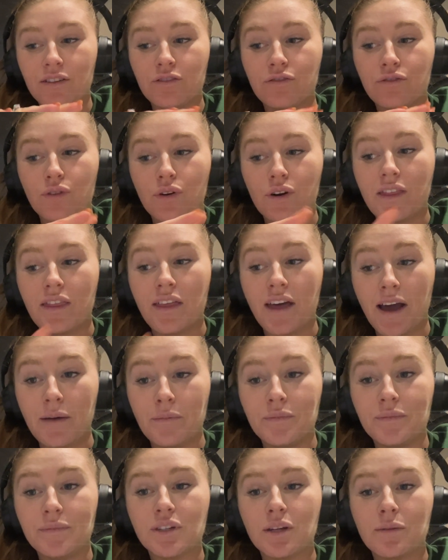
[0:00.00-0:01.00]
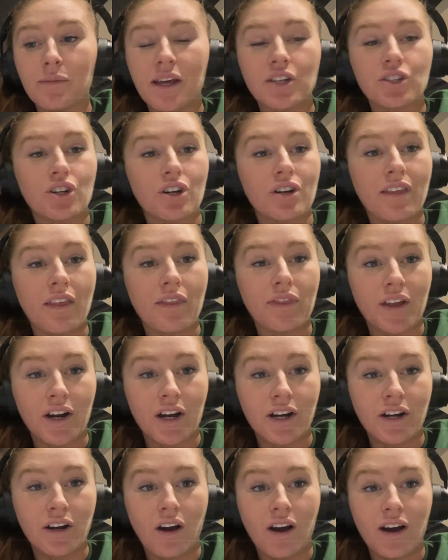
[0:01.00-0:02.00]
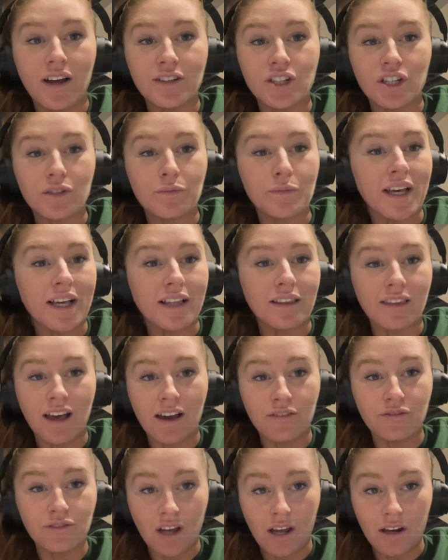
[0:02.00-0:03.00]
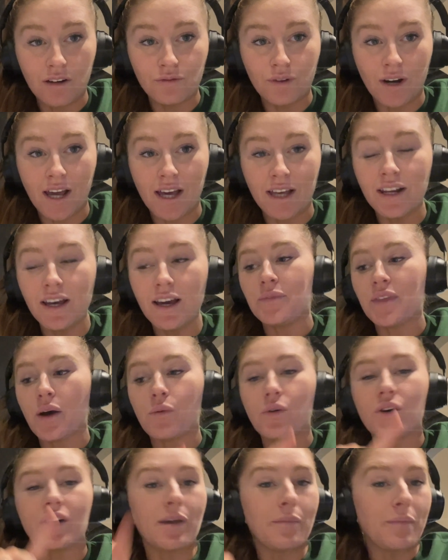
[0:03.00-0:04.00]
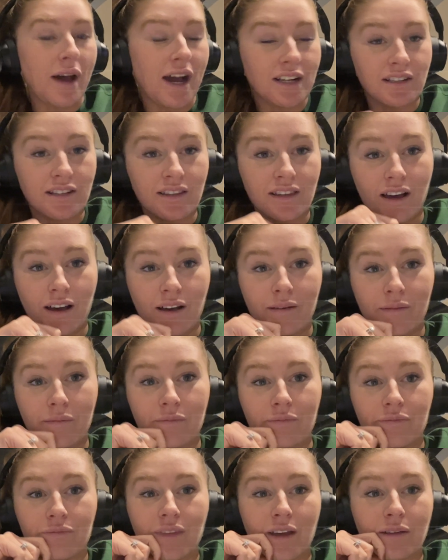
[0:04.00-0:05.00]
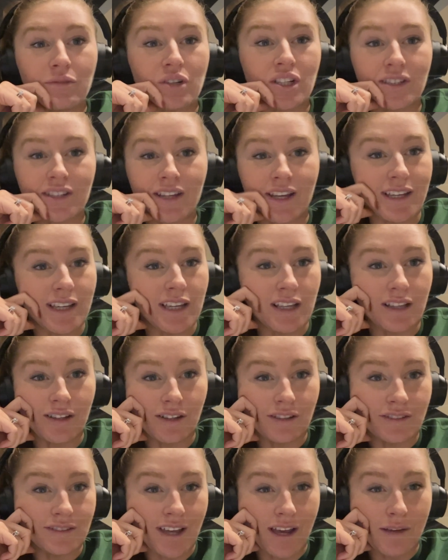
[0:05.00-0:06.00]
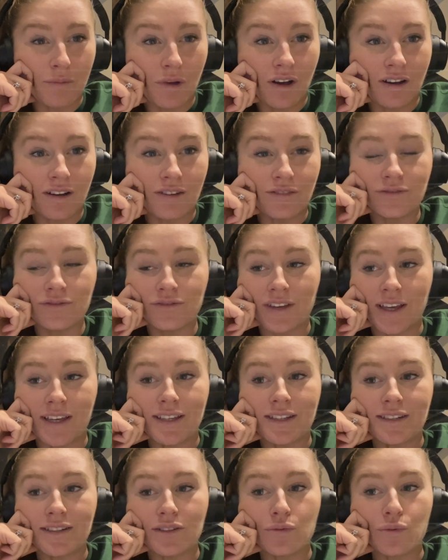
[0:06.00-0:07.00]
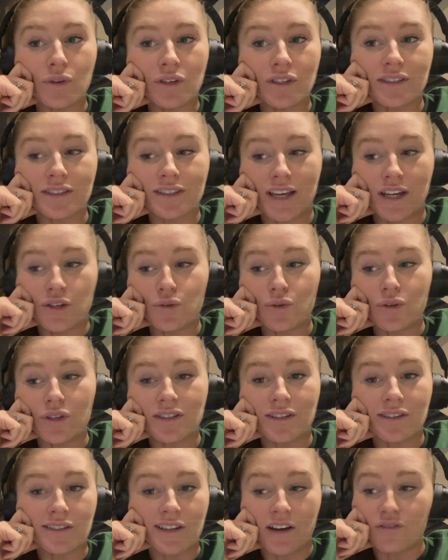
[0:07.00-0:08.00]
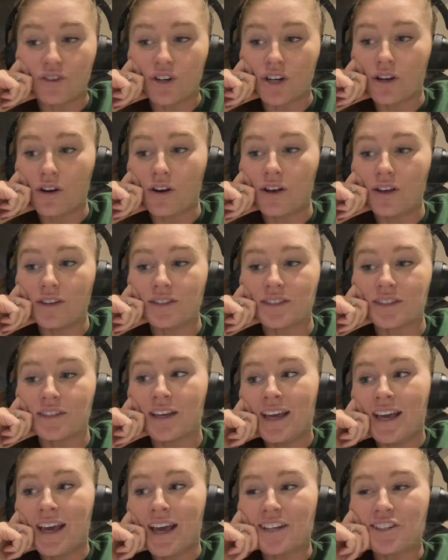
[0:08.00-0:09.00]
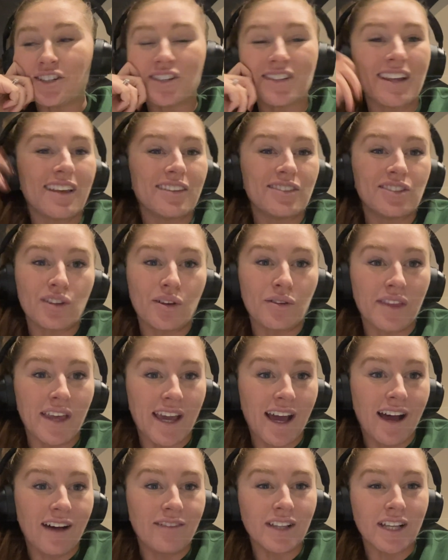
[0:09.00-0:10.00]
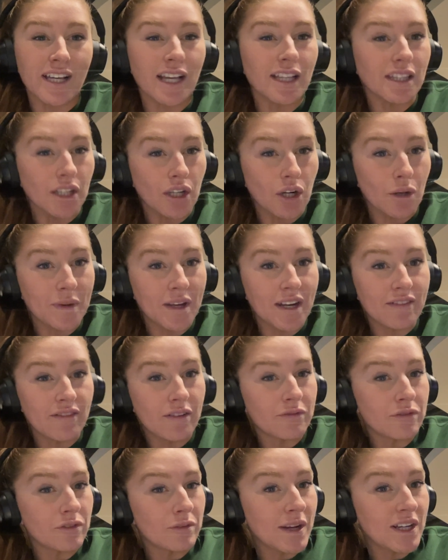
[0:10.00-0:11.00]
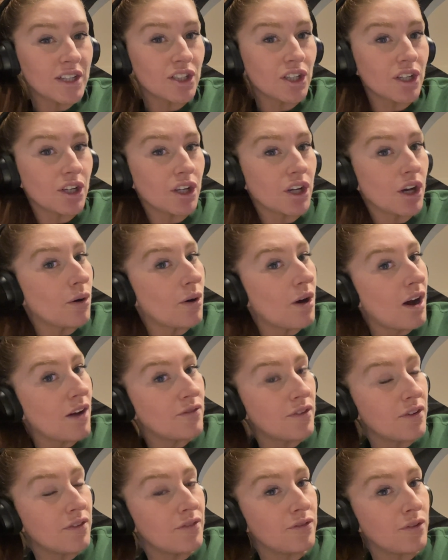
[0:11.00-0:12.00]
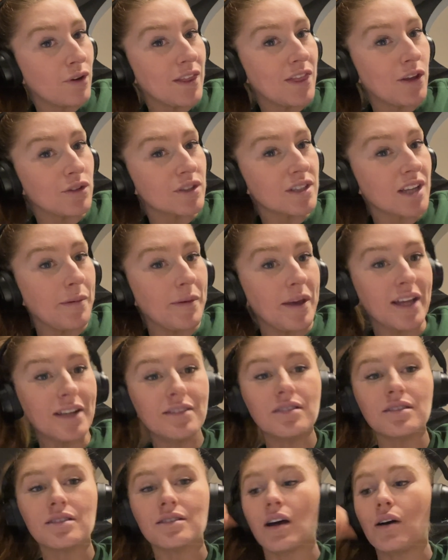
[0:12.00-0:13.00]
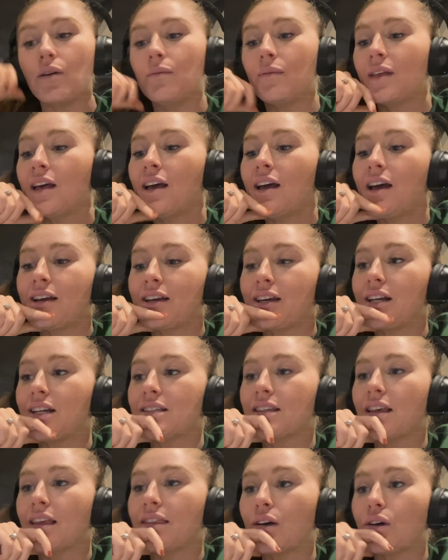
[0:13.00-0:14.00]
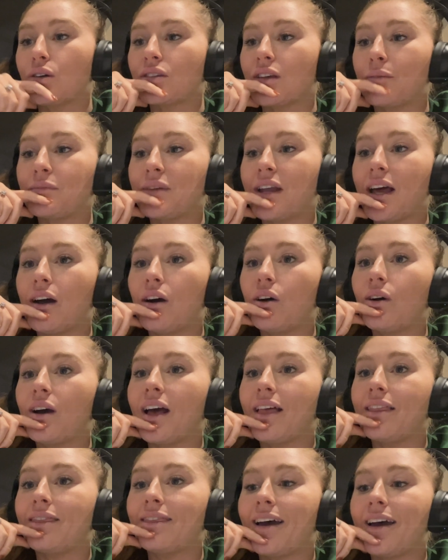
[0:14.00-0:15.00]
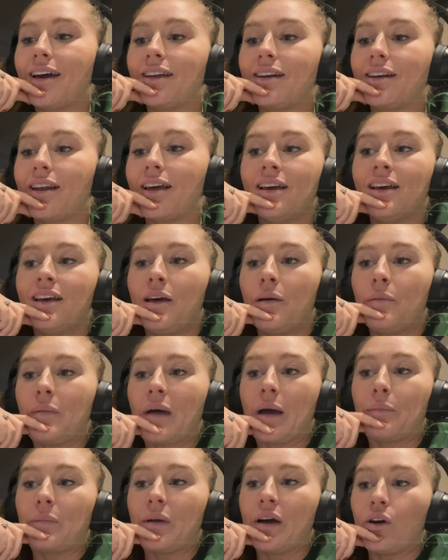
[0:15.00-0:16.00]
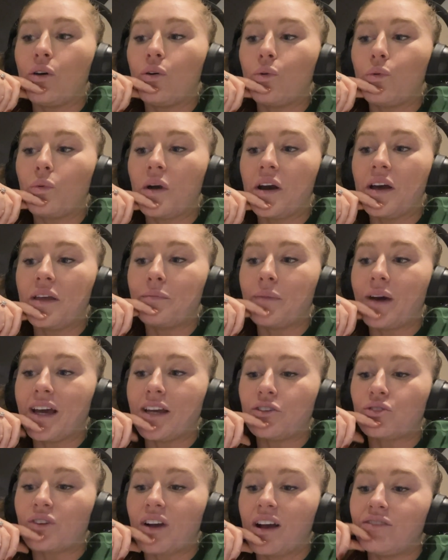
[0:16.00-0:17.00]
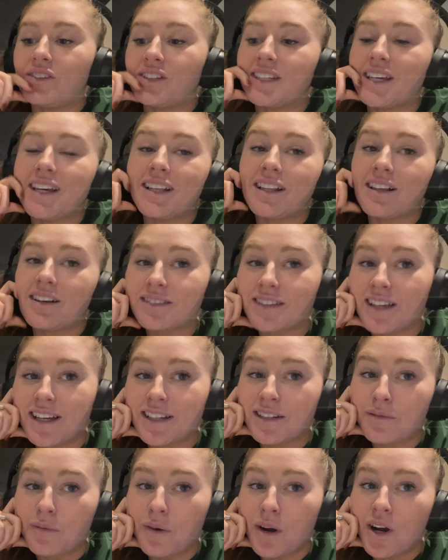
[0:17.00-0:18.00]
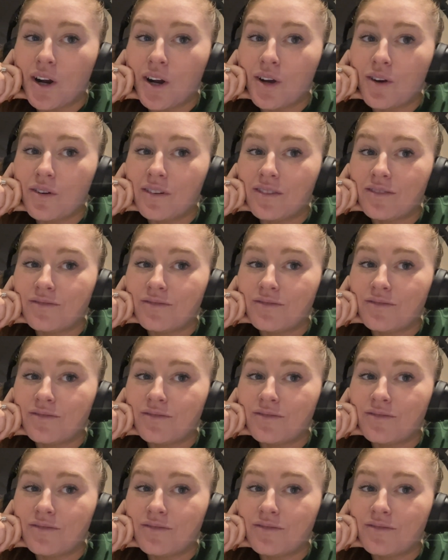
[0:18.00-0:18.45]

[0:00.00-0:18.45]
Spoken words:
for them to make sure that they're not just being left on red, that we'll get back to them. I'm just taking a little time off and we'll schedule discovery calls and just so they have like a little bit of information to go off of when those come in. So I'm going to set those up now and then map out what my travel day looks like tomorrow,